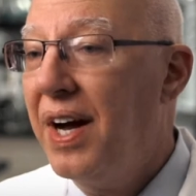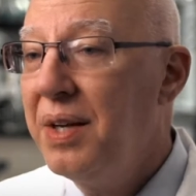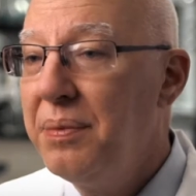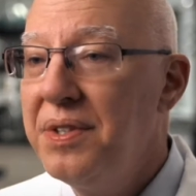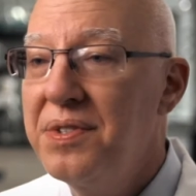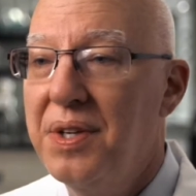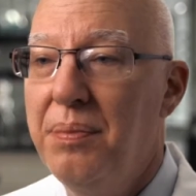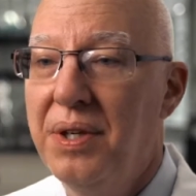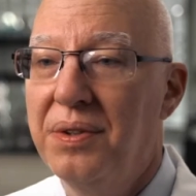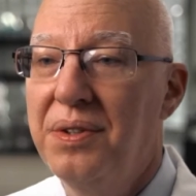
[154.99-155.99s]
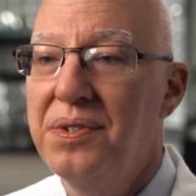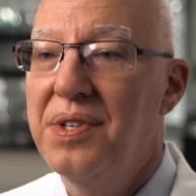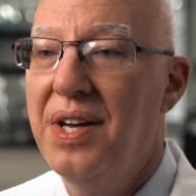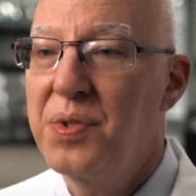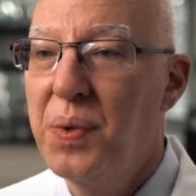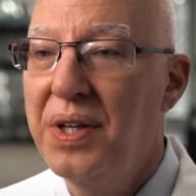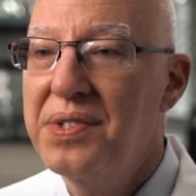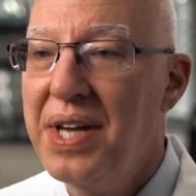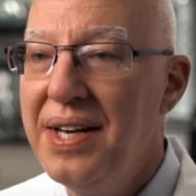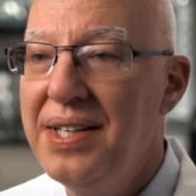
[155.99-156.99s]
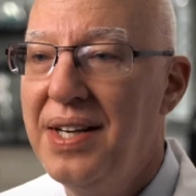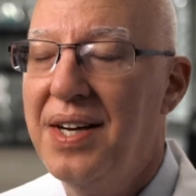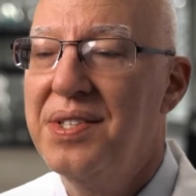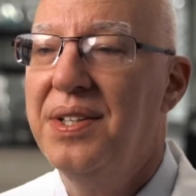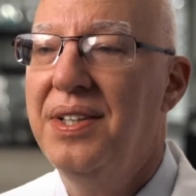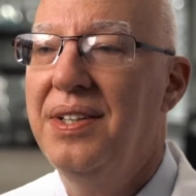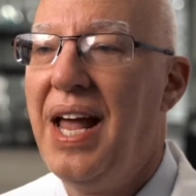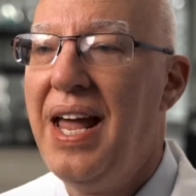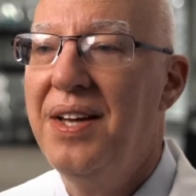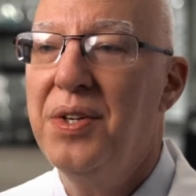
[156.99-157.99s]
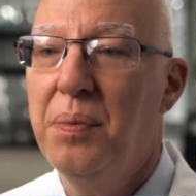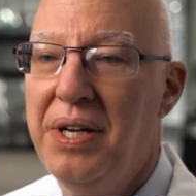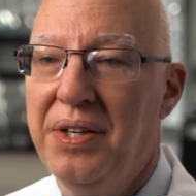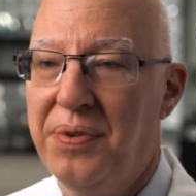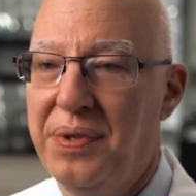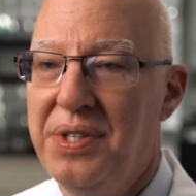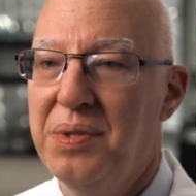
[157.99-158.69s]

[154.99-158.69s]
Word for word: vitamins and minerals, as well as antioxidant and omega 3